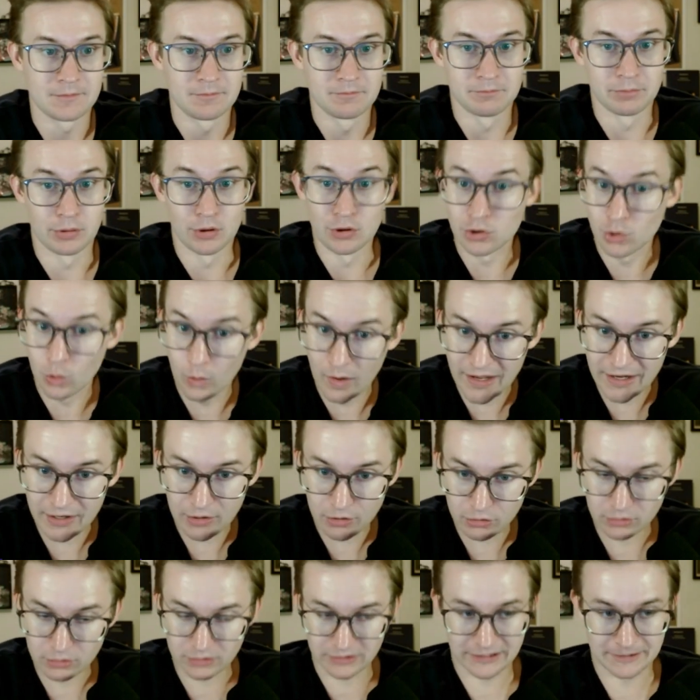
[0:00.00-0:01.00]
pull away
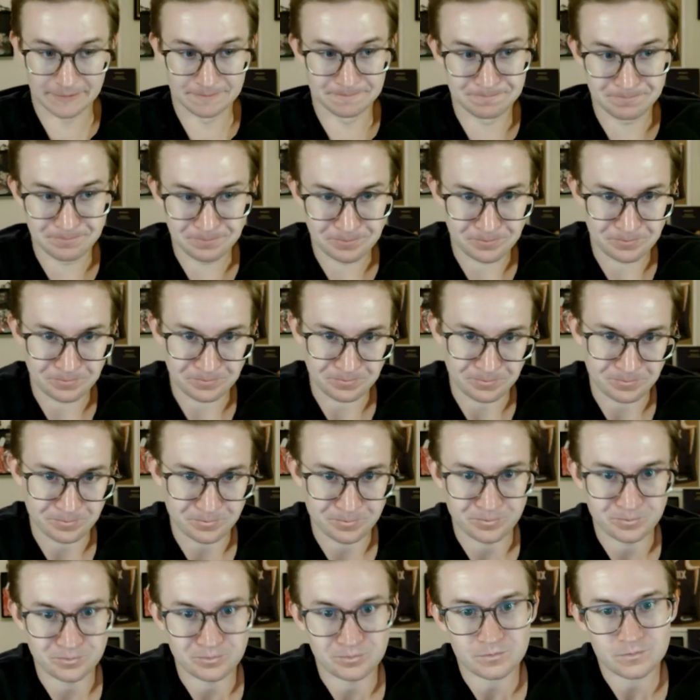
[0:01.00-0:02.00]
early.
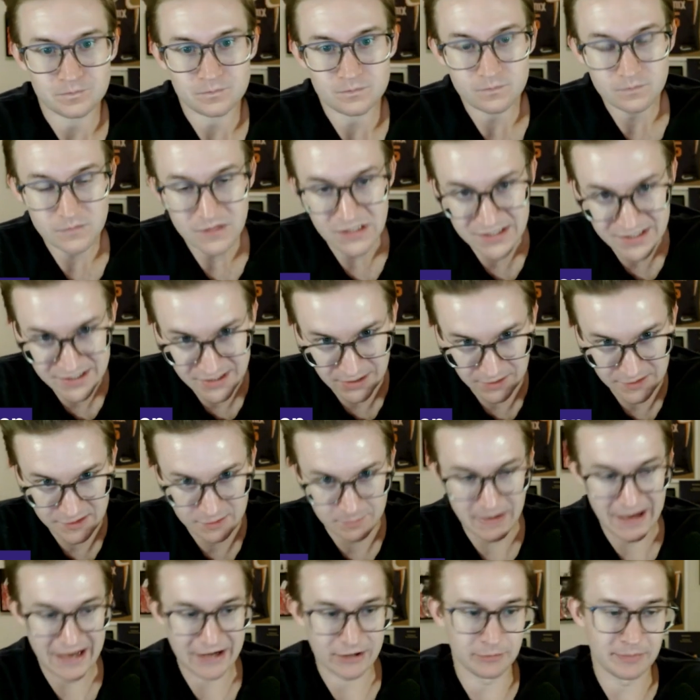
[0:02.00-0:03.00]
Suns
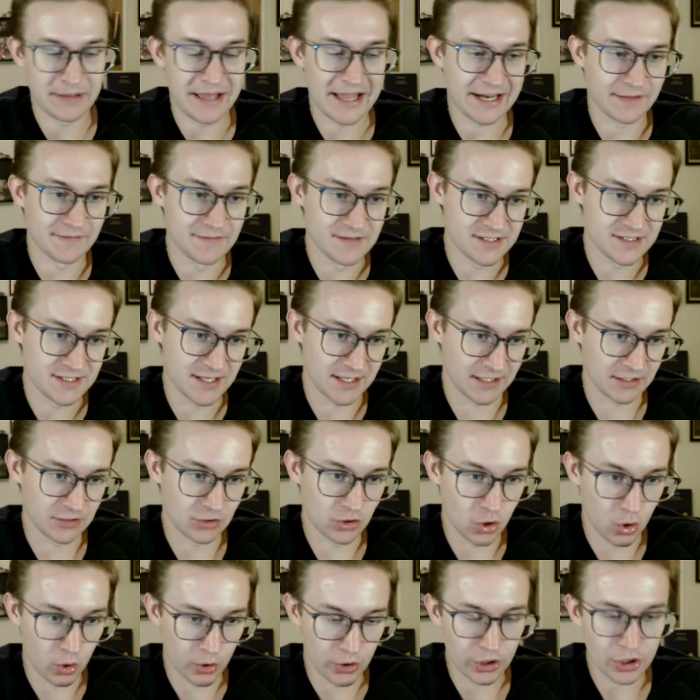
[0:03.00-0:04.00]
battle back in the second
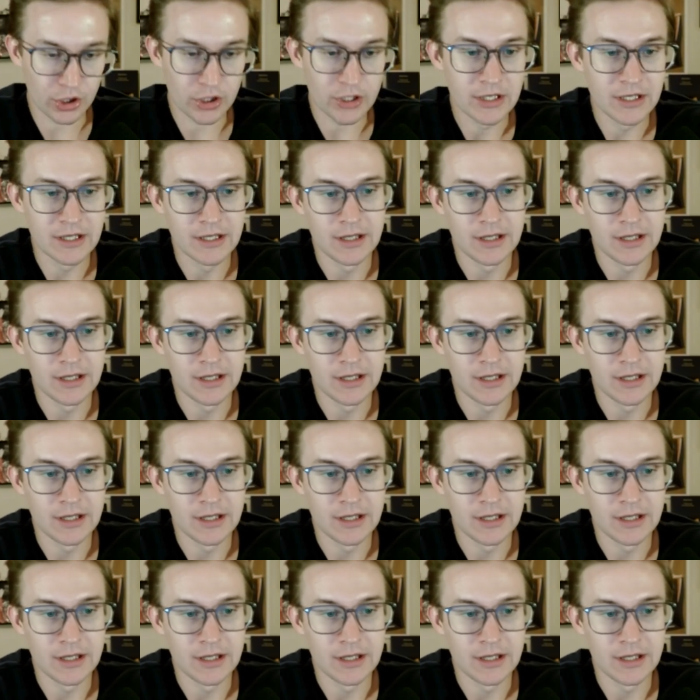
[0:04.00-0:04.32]
quarter,